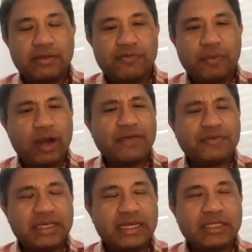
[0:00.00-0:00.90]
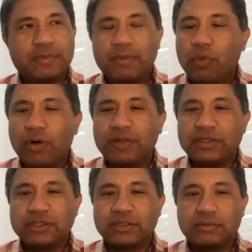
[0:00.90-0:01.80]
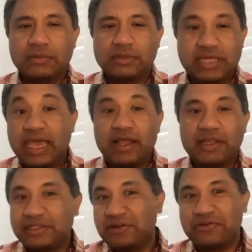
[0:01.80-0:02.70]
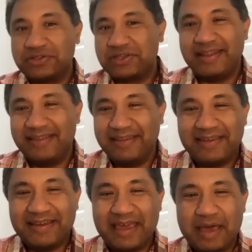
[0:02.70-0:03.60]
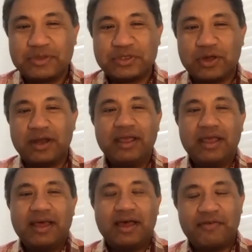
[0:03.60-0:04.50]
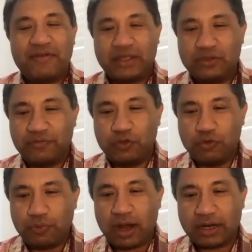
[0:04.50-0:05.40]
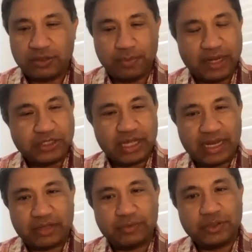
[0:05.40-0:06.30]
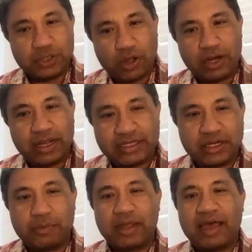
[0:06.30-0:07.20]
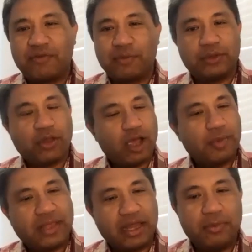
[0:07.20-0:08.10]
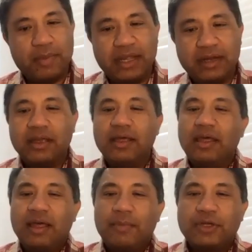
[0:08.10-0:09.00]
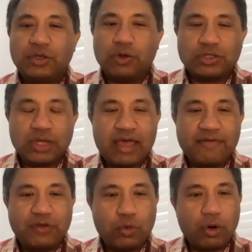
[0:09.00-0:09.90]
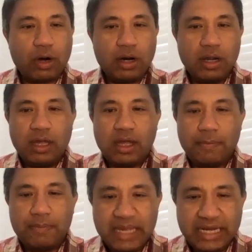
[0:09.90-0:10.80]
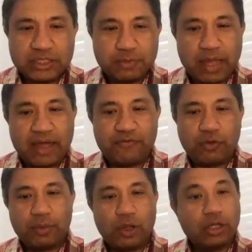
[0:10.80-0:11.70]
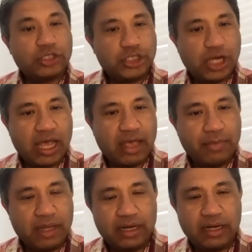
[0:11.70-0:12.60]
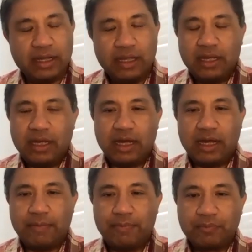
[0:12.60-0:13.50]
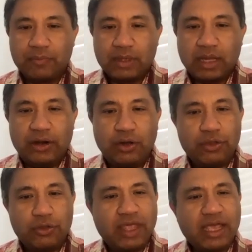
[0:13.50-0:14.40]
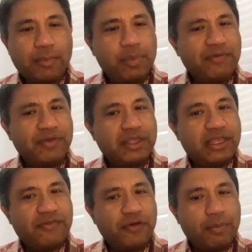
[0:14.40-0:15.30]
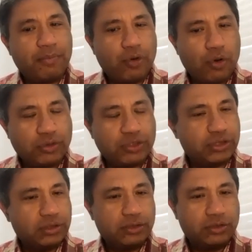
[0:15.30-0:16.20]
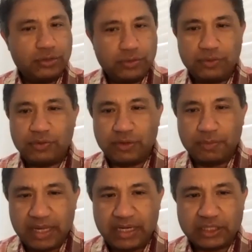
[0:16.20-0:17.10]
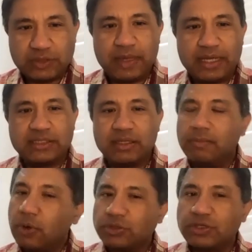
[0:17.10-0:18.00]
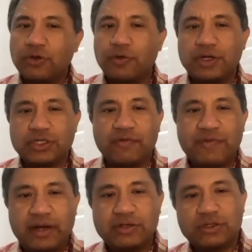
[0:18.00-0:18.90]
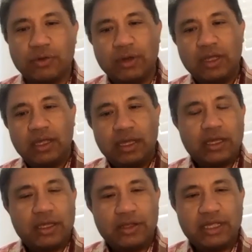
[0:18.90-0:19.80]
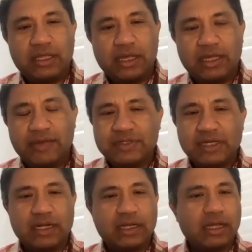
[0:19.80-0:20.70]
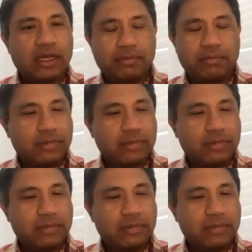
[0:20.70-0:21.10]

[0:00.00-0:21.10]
from what I've seen, it's been more than just scale that's interested uh, Amazon. Uh, in fact, you have two products. You mentioned Connect, which is a contact center platform. We'll talk about that in a minute mm-hmm. but you also have your uh, meetings platform called Chime. And mm-hmm. um, I know you take a bit of a different approach to the meeting space than most of the traditional vendors. So, uh, uh, uh, give us a little uh,